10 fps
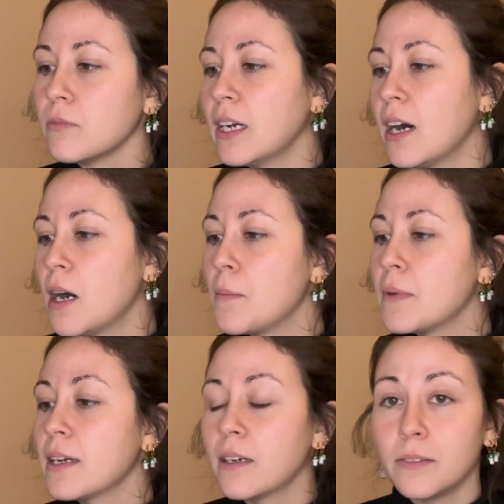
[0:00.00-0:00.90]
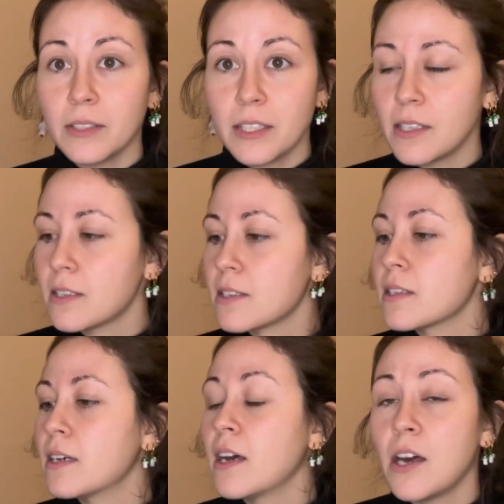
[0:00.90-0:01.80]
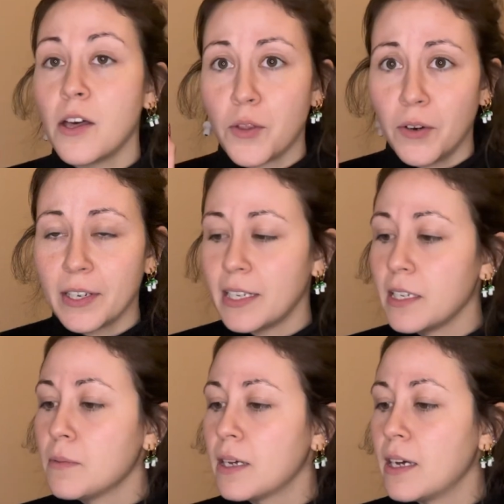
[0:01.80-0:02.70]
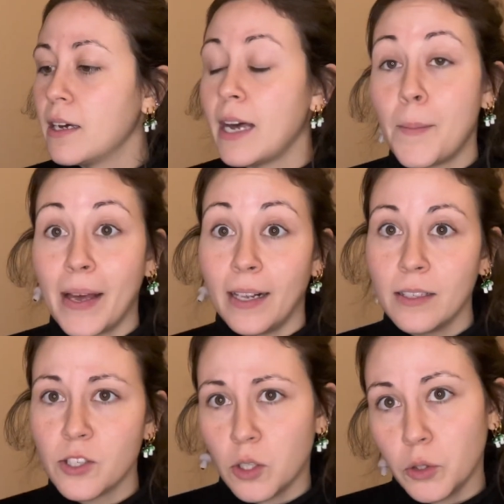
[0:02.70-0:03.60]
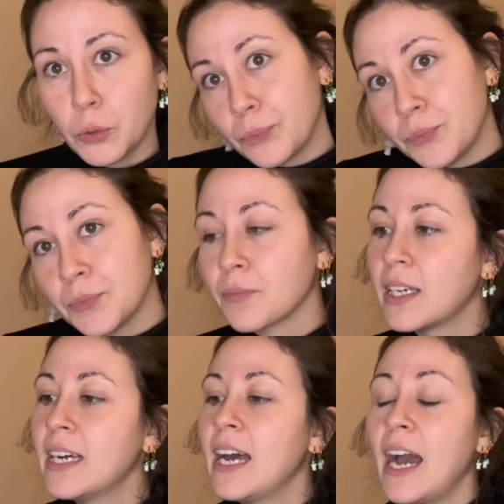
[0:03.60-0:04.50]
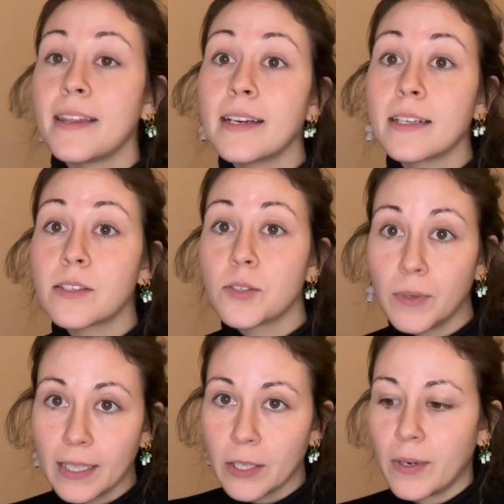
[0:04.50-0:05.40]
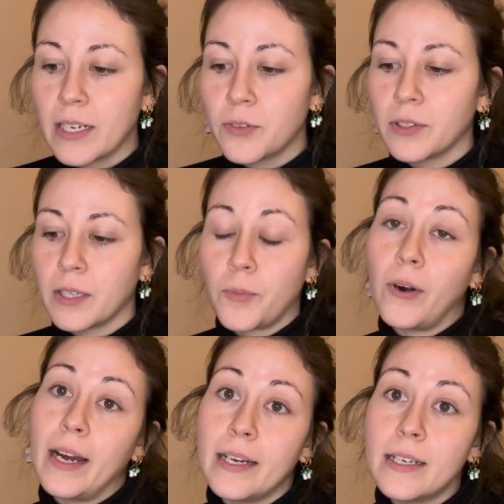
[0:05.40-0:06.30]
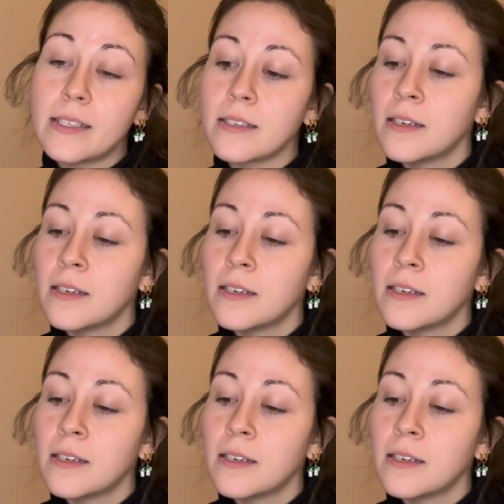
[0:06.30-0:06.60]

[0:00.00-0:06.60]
and this is 30 ml, so I think it's really great for the price.